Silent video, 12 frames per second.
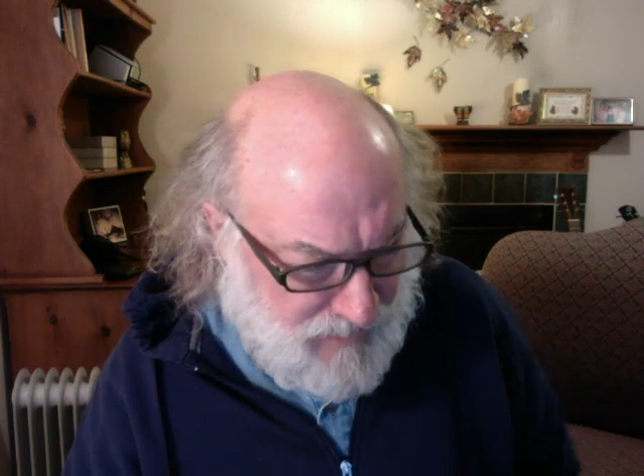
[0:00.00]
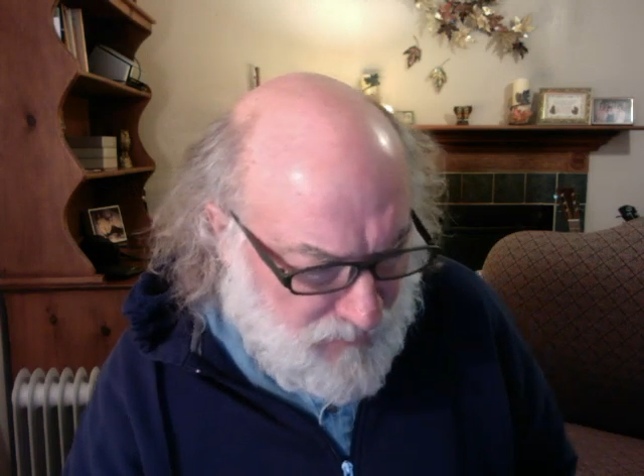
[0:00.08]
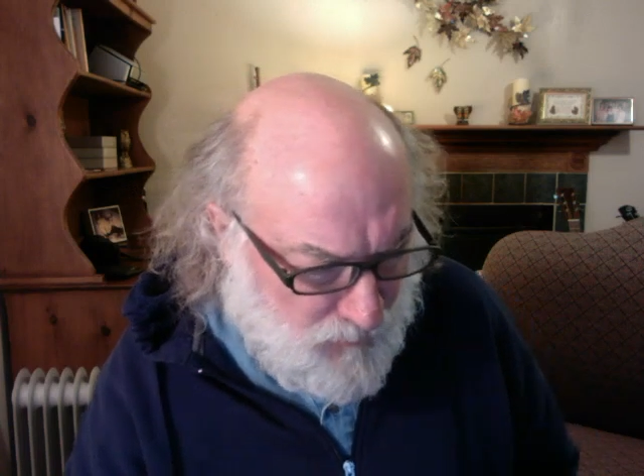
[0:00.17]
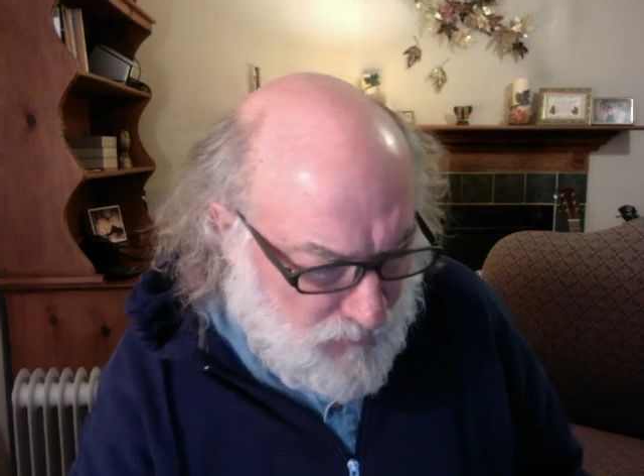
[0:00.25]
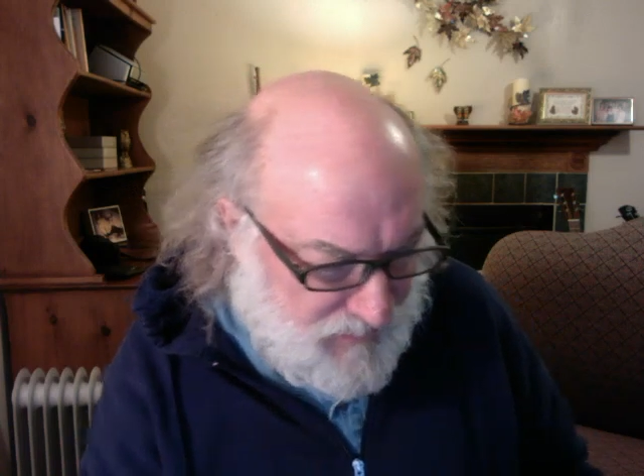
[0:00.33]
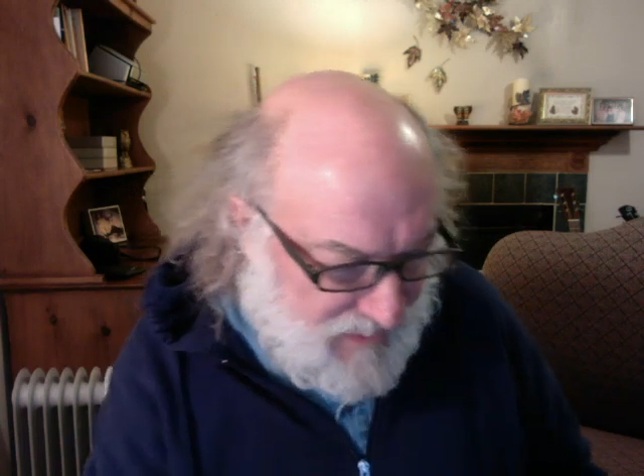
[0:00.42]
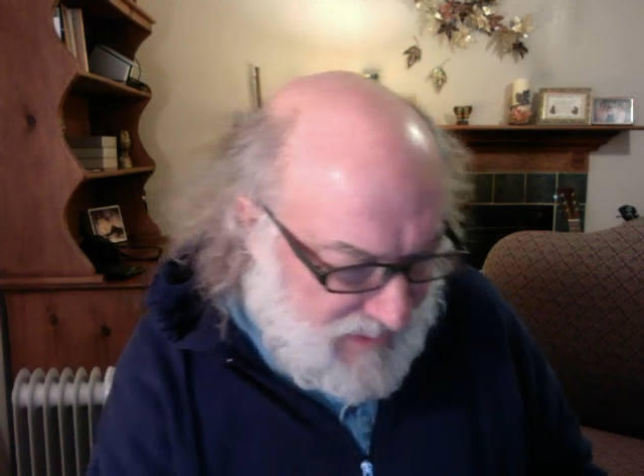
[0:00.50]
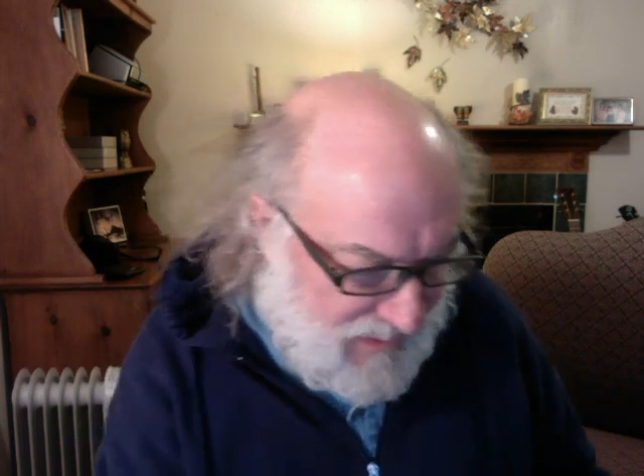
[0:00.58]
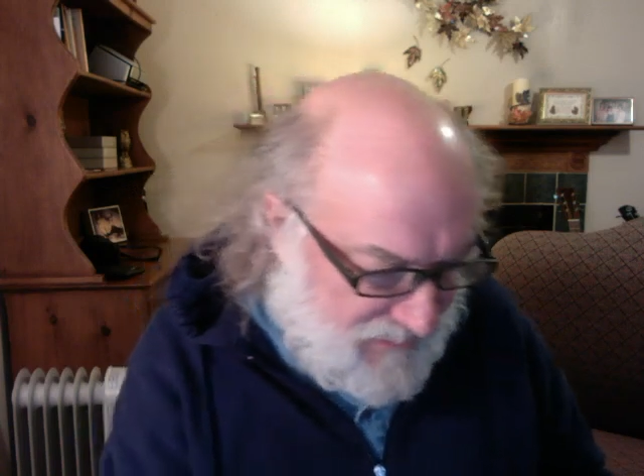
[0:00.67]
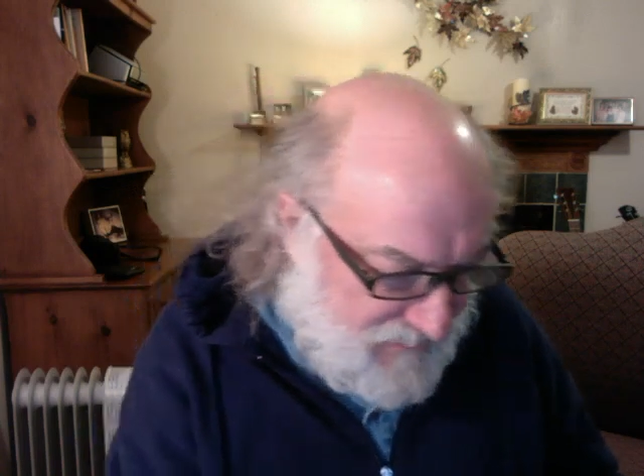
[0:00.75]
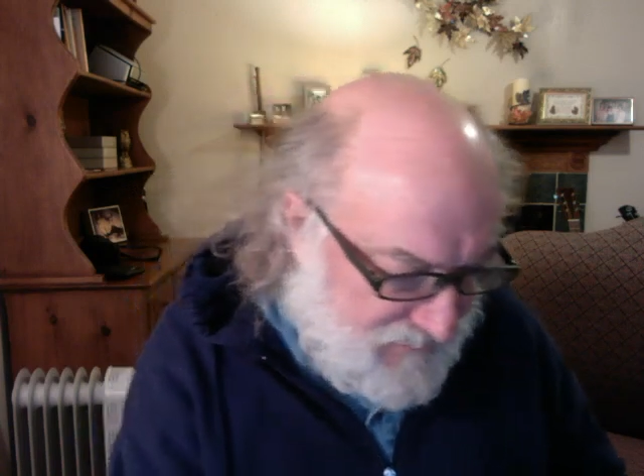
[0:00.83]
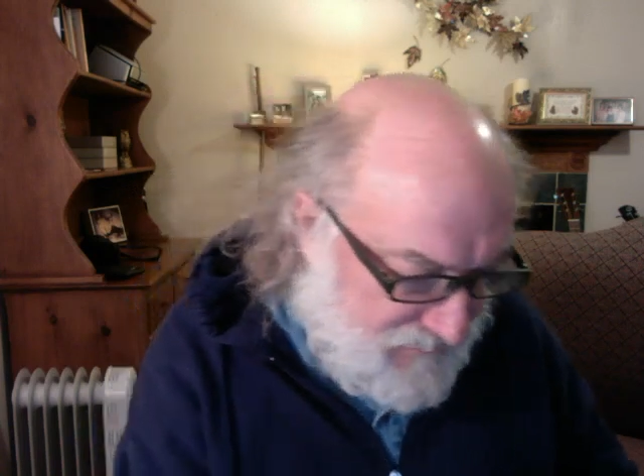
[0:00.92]
not only
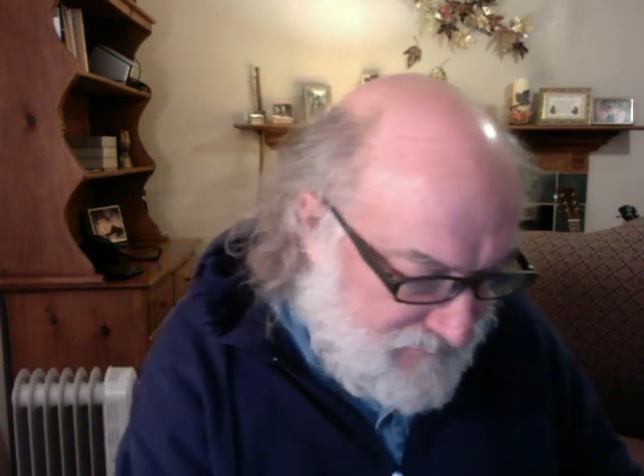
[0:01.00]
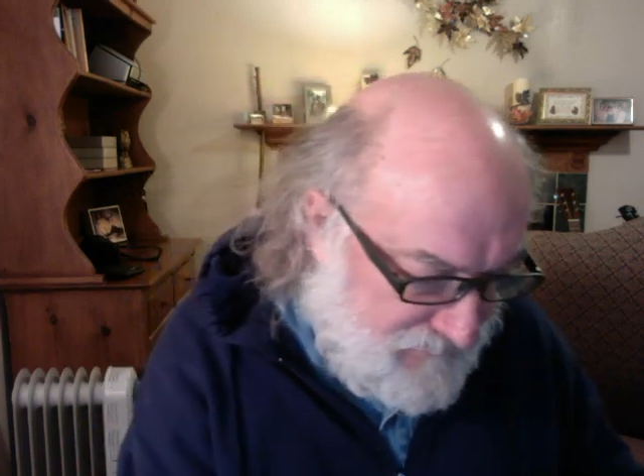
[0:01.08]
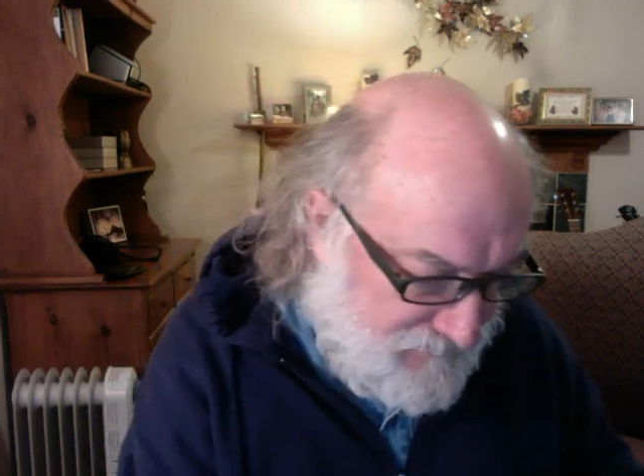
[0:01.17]
that,